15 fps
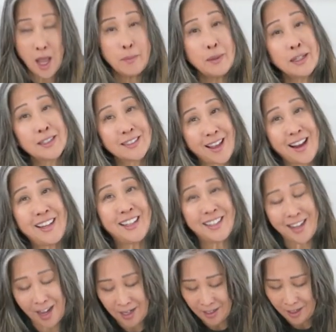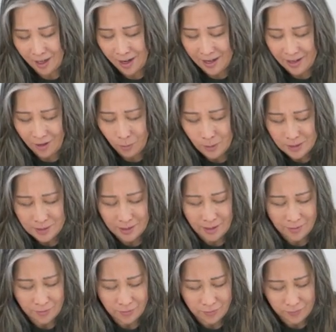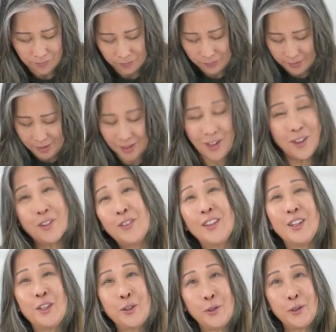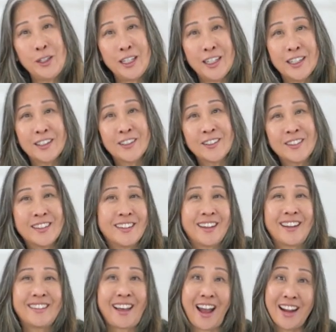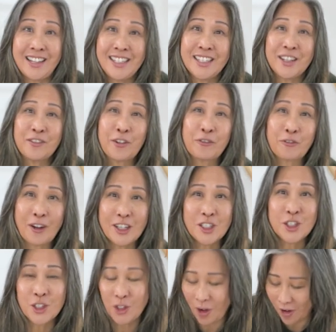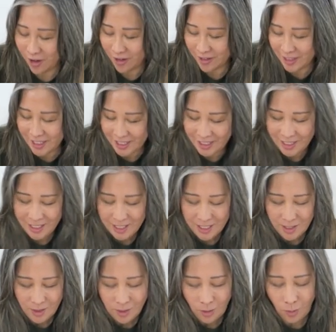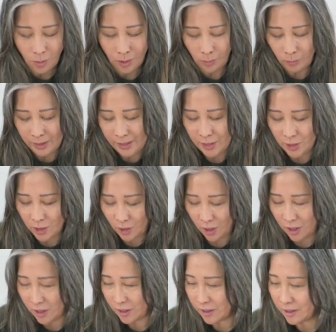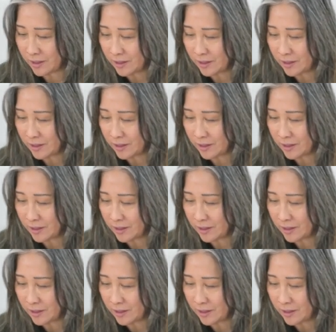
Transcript: excited. I always love, you know, the new year, the idea of a fresh start or a restart.